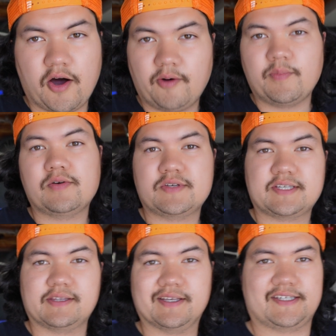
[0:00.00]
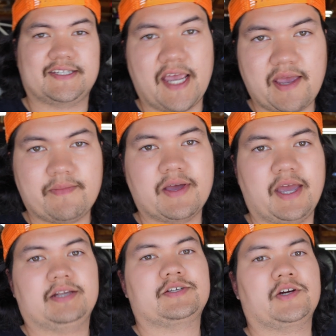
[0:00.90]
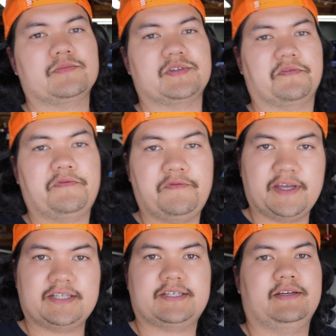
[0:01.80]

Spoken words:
almost the same in terms of fit,